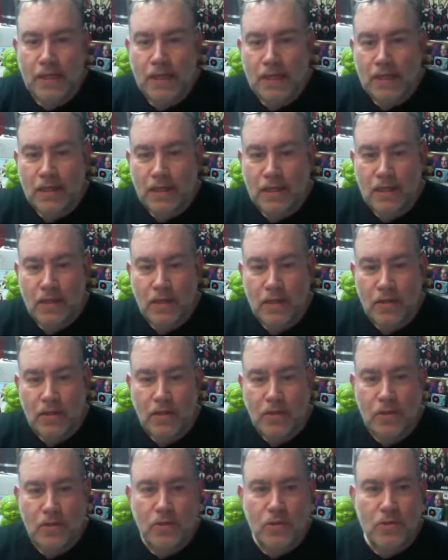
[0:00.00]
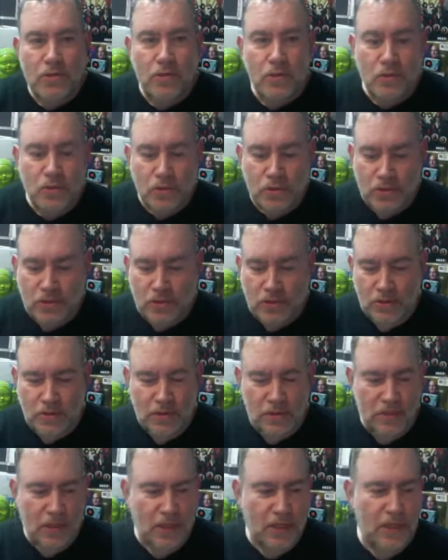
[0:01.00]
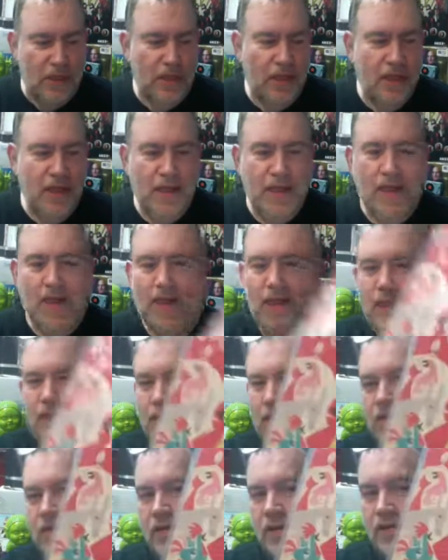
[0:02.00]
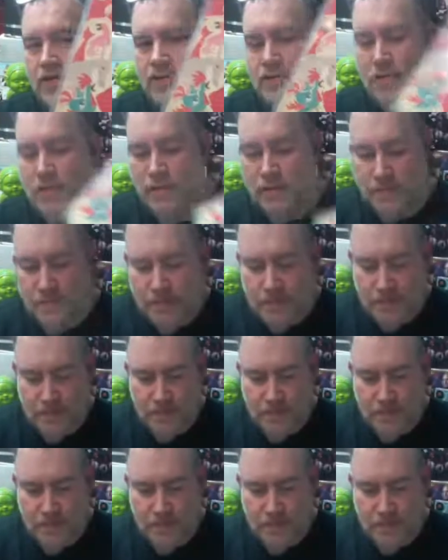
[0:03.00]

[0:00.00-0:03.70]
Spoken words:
Qnotos. There you go, sir.